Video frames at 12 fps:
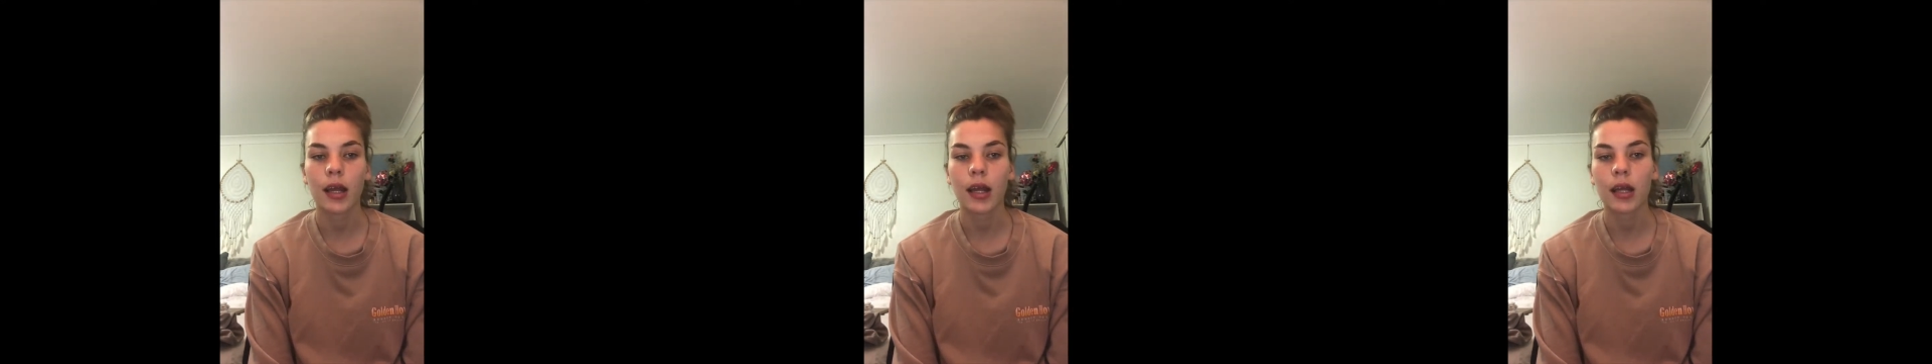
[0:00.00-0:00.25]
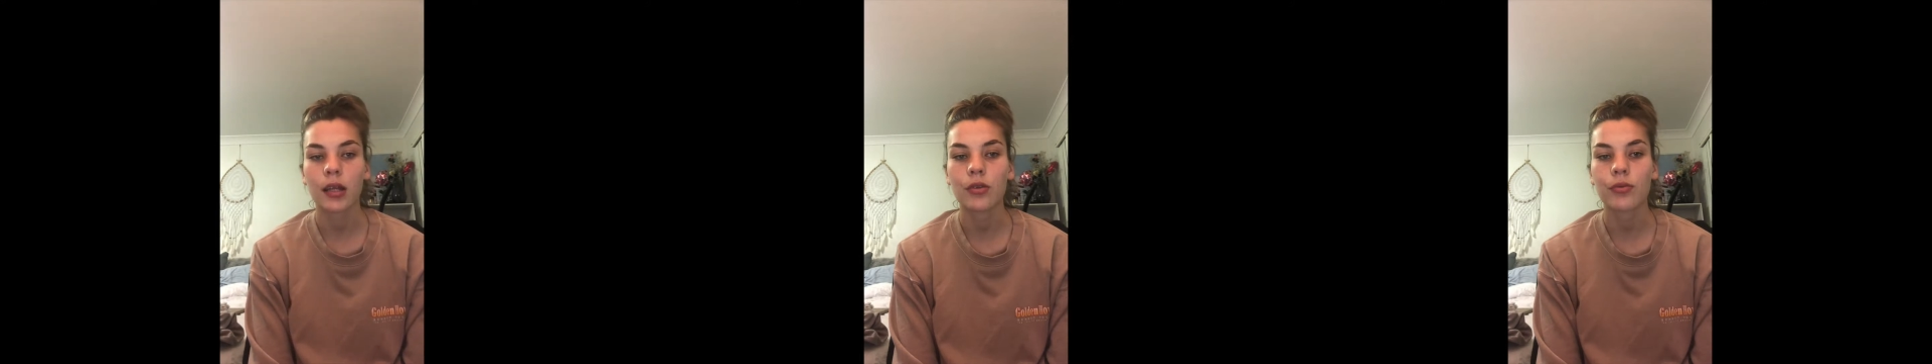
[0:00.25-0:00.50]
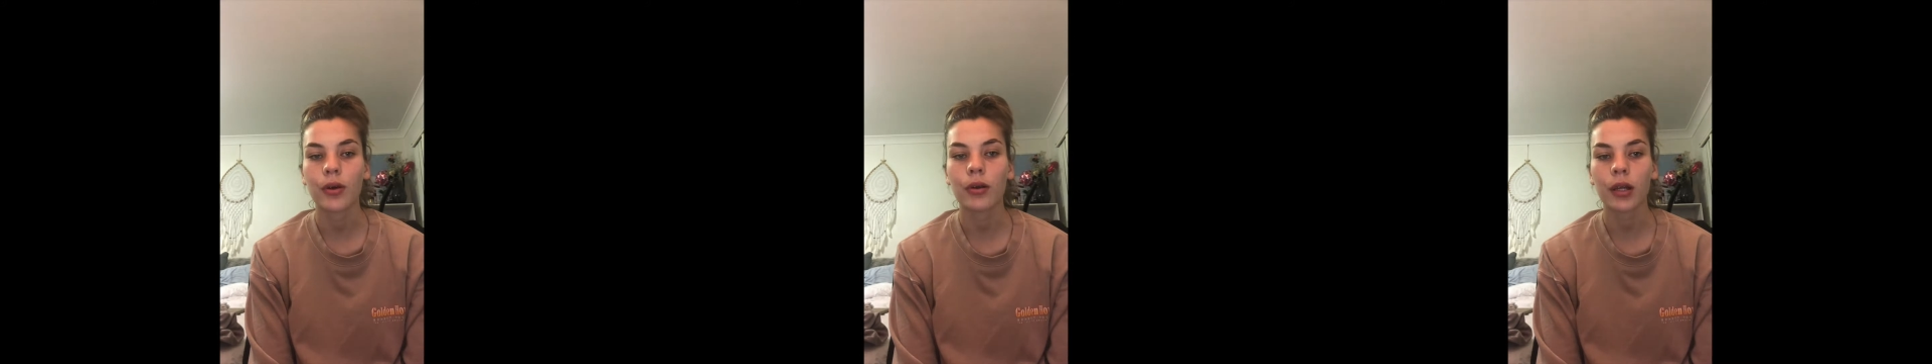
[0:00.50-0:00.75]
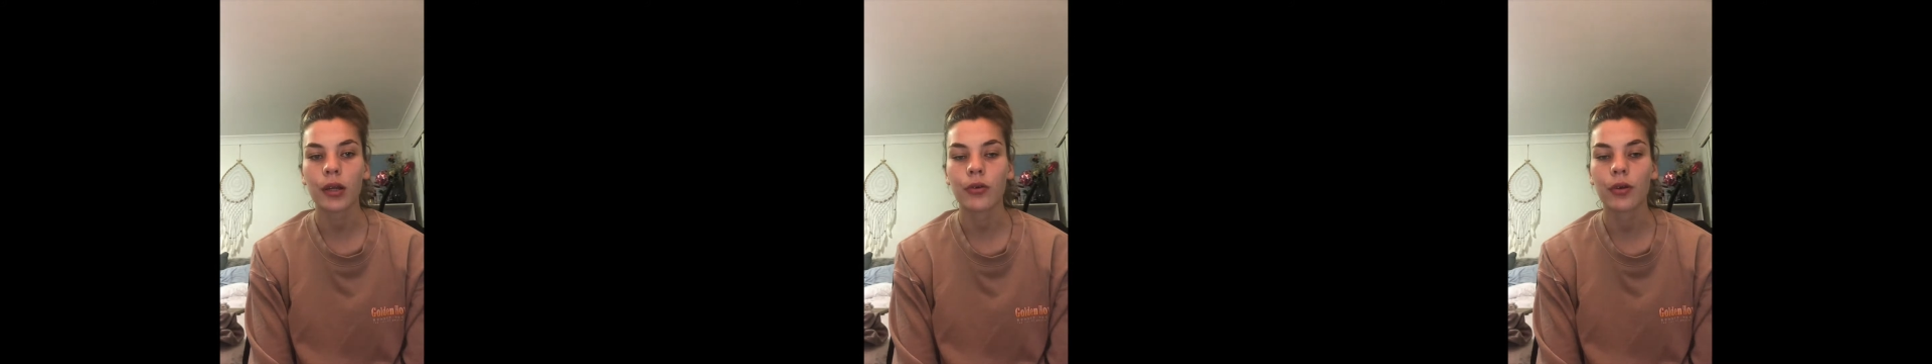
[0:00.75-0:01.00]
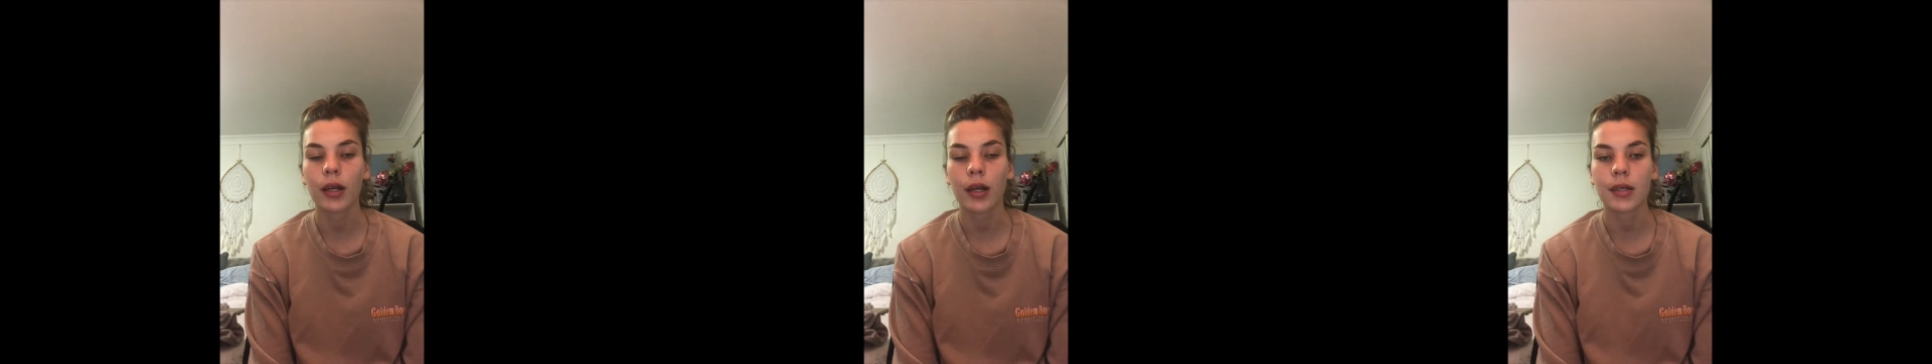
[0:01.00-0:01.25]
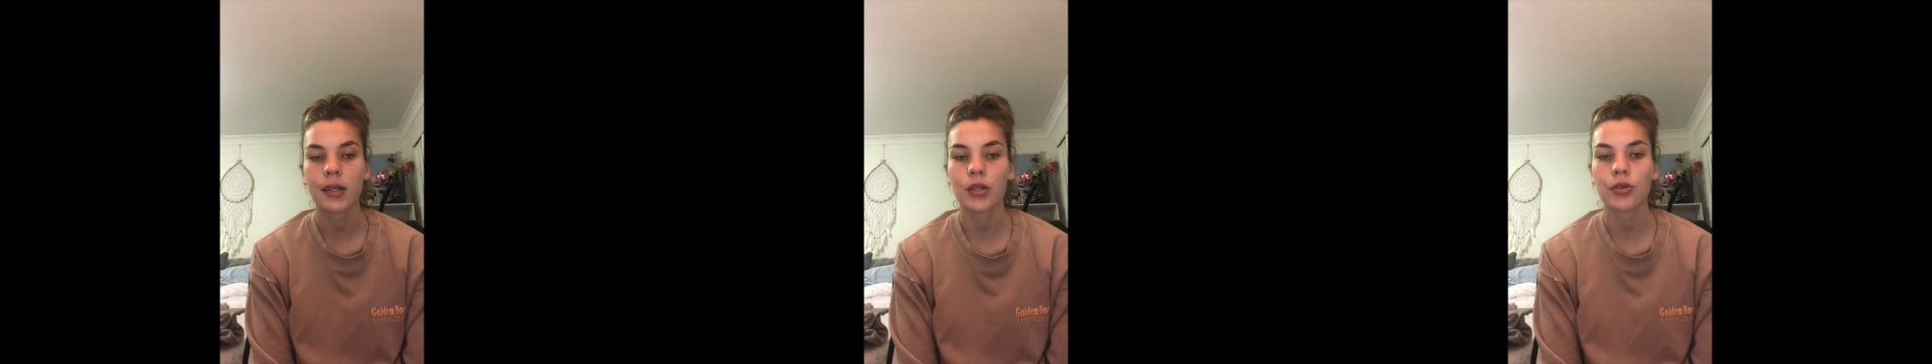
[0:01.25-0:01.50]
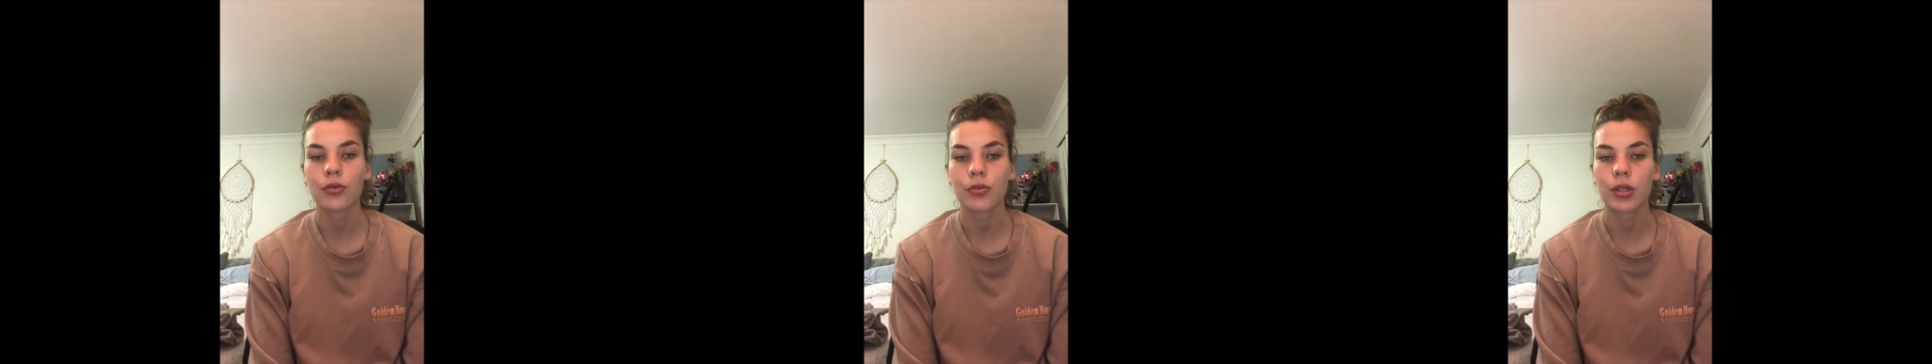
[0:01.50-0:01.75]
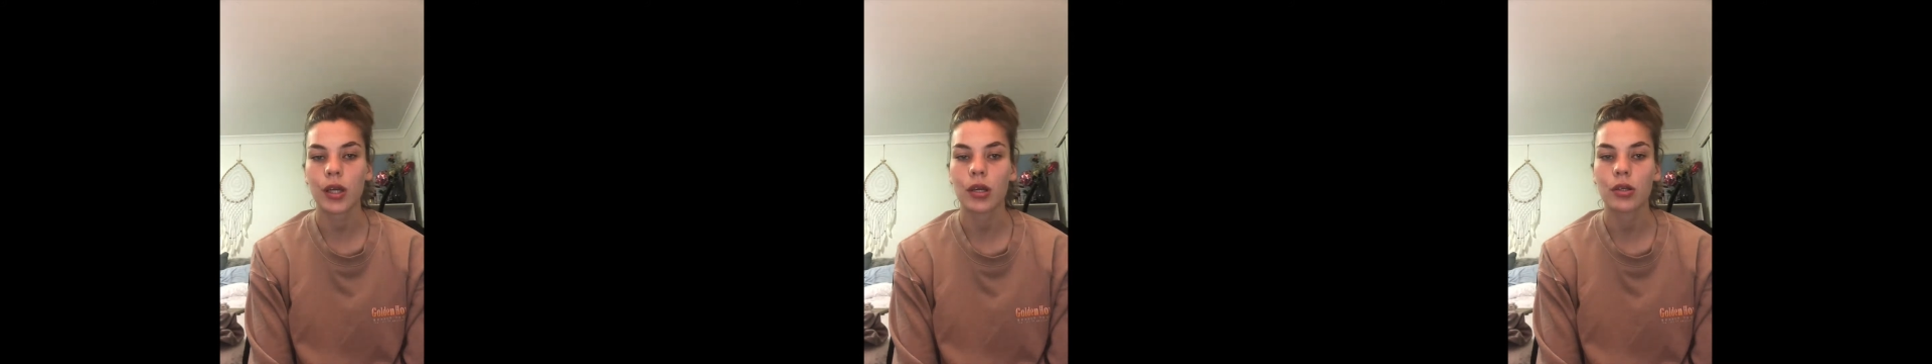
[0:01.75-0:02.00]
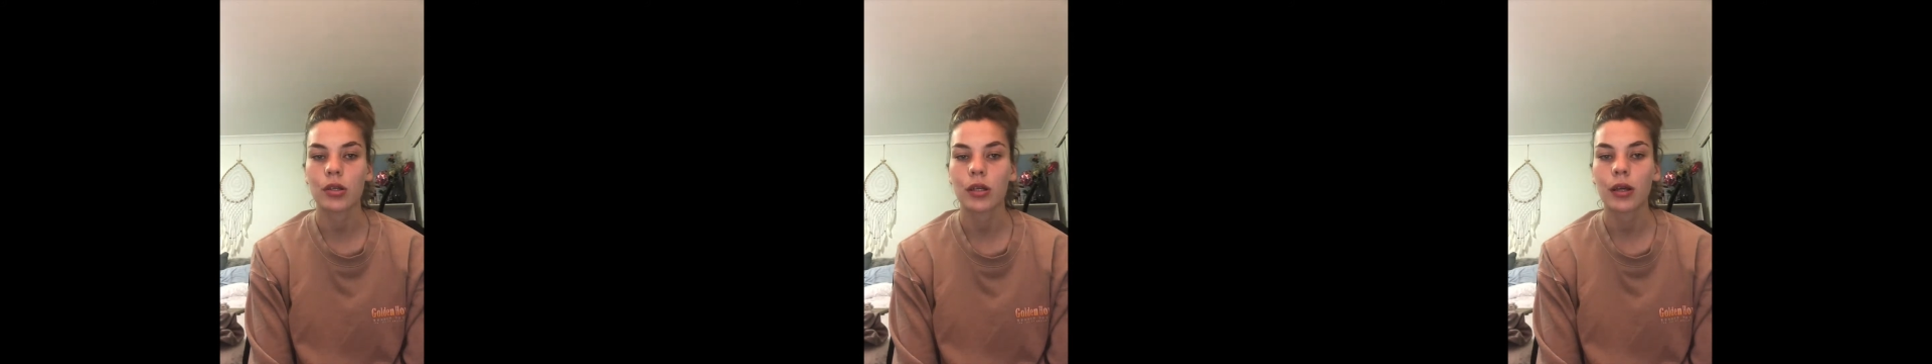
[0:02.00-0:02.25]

its role in organisational change.